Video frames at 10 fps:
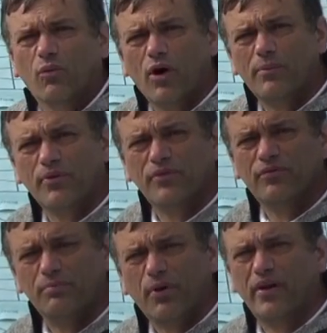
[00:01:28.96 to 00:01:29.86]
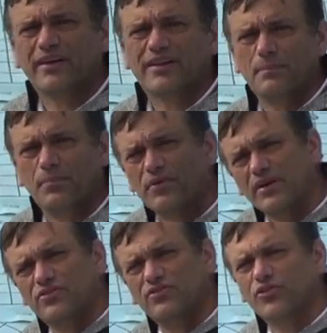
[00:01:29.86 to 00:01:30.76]
a waterproof product that
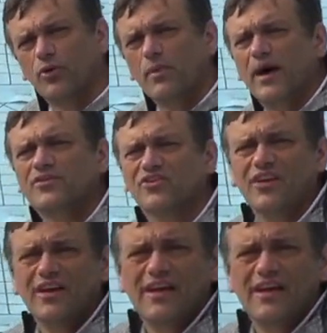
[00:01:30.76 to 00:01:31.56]
breathes so much.